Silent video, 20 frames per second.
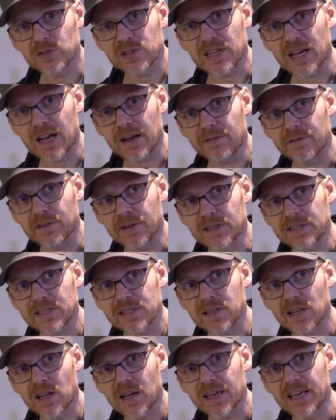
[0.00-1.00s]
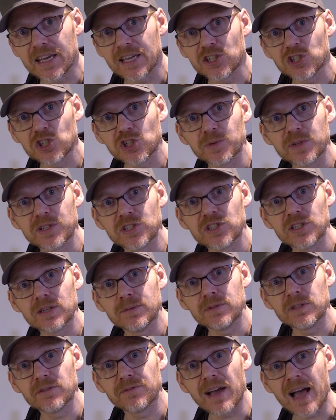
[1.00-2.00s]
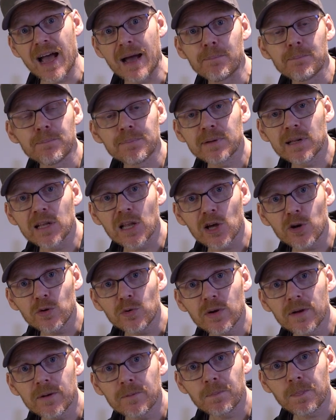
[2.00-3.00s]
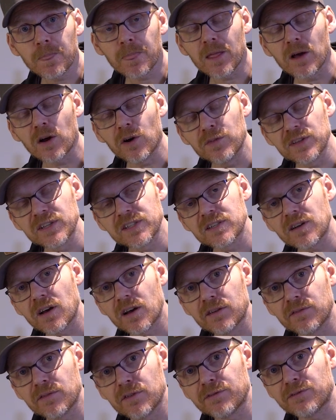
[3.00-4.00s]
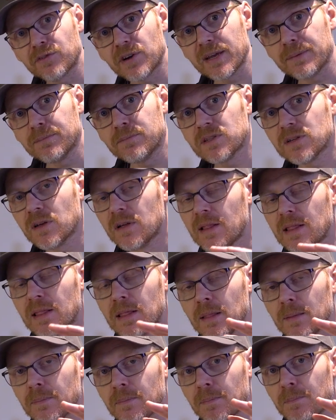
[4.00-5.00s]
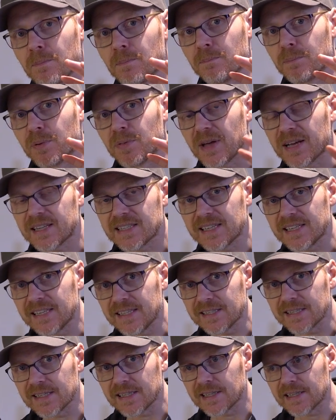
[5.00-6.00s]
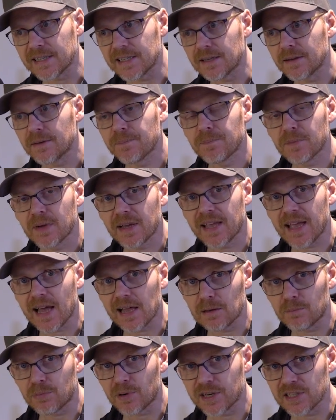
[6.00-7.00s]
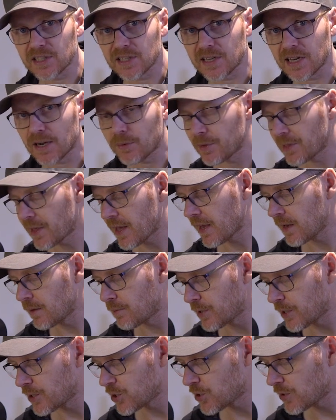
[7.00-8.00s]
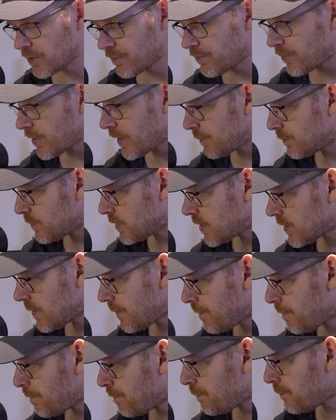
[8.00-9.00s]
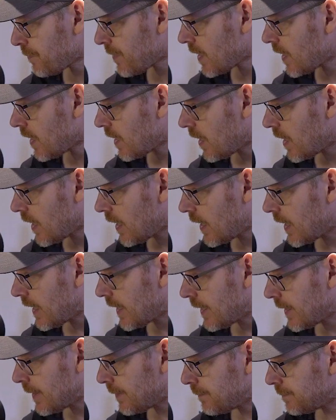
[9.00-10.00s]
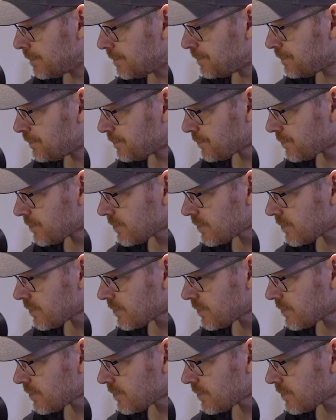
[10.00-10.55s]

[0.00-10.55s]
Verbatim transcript: does have a slight issue in terms of amp glow on the side of the frames, but that's easily calibrated out with calibration frames. Um,